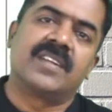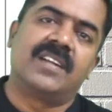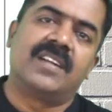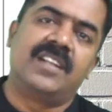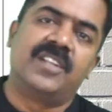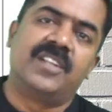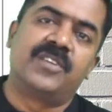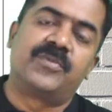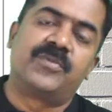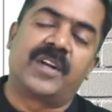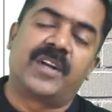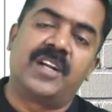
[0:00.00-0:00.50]

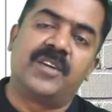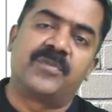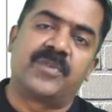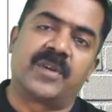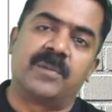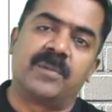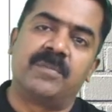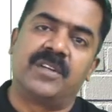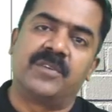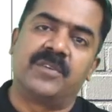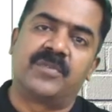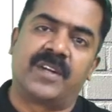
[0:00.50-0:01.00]
different
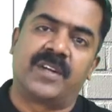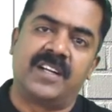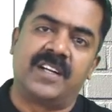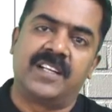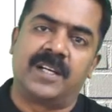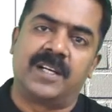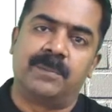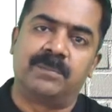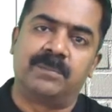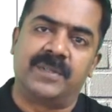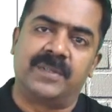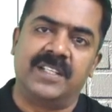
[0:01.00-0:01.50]
from different
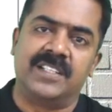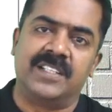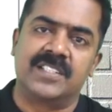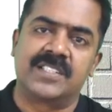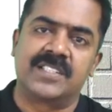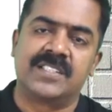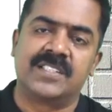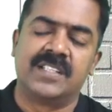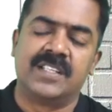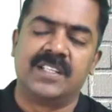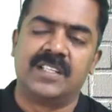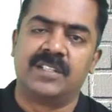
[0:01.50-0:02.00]

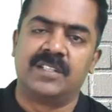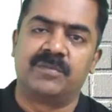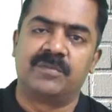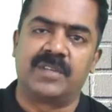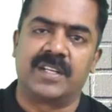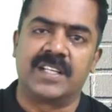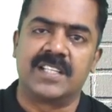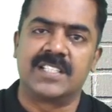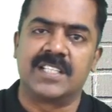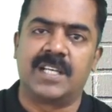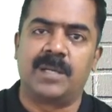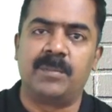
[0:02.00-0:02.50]
companies.
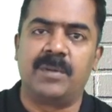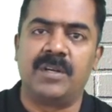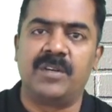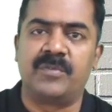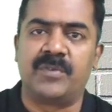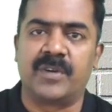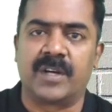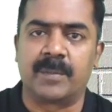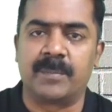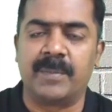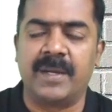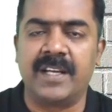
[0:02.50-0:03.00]
For example,
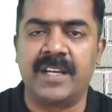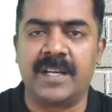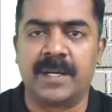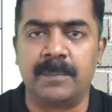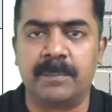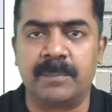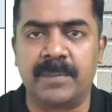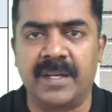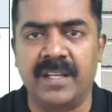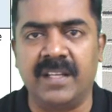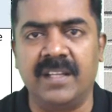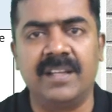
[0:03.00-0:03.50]
for my
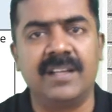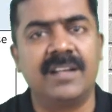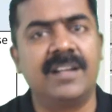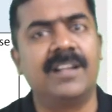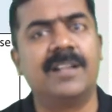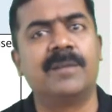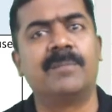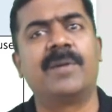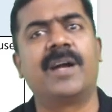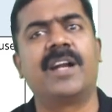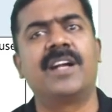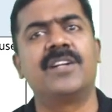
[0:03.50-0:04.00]
company,
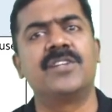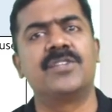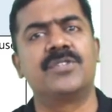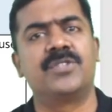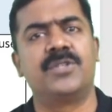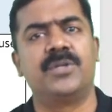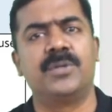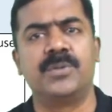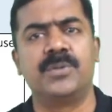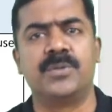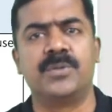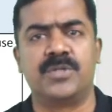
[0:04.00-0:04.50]
demand is
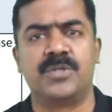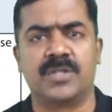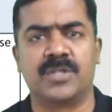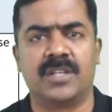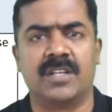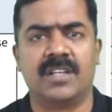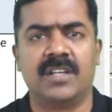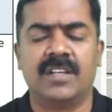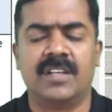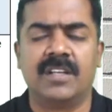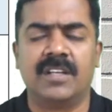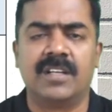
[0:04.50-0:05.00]
huge.
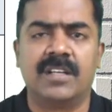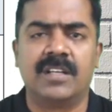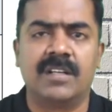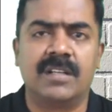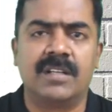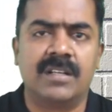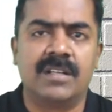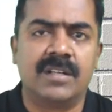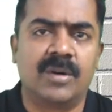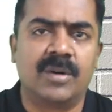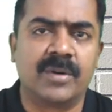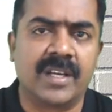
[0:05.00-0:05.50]

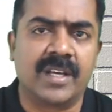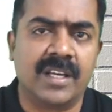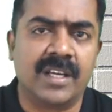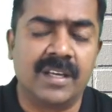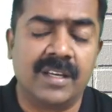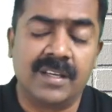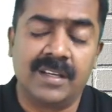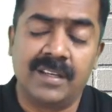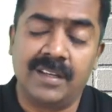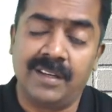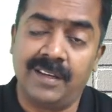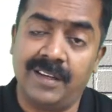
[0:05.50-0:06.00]

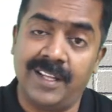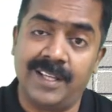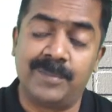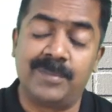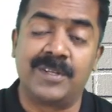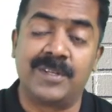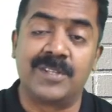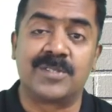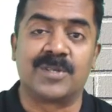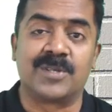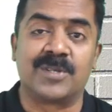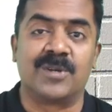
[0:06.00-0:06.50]
Okay,
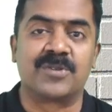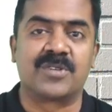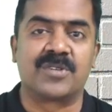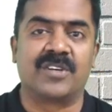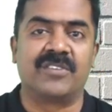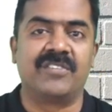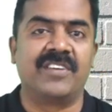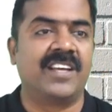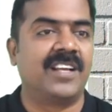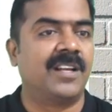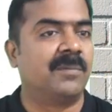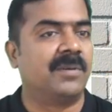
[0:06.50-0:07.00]
labor is also
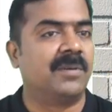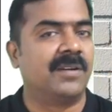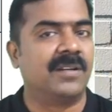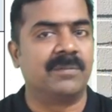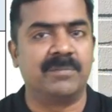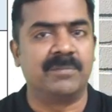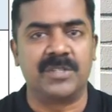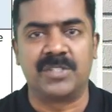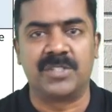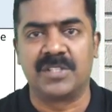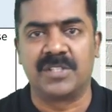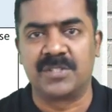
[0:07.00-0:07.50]
available,
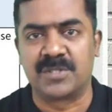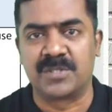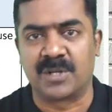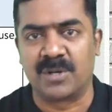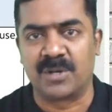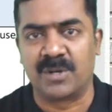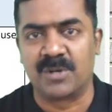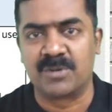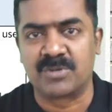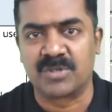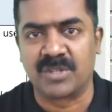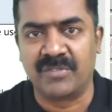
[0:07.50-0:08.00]
machines are
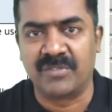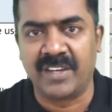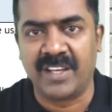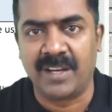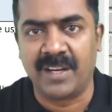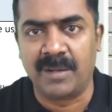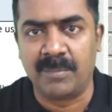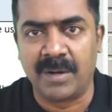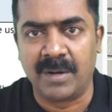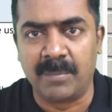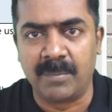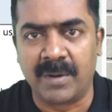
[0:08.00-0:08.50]
also
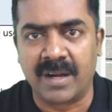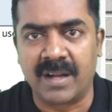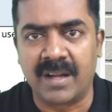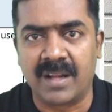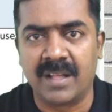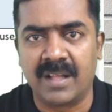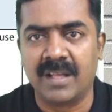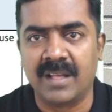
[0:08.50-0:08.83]
available, but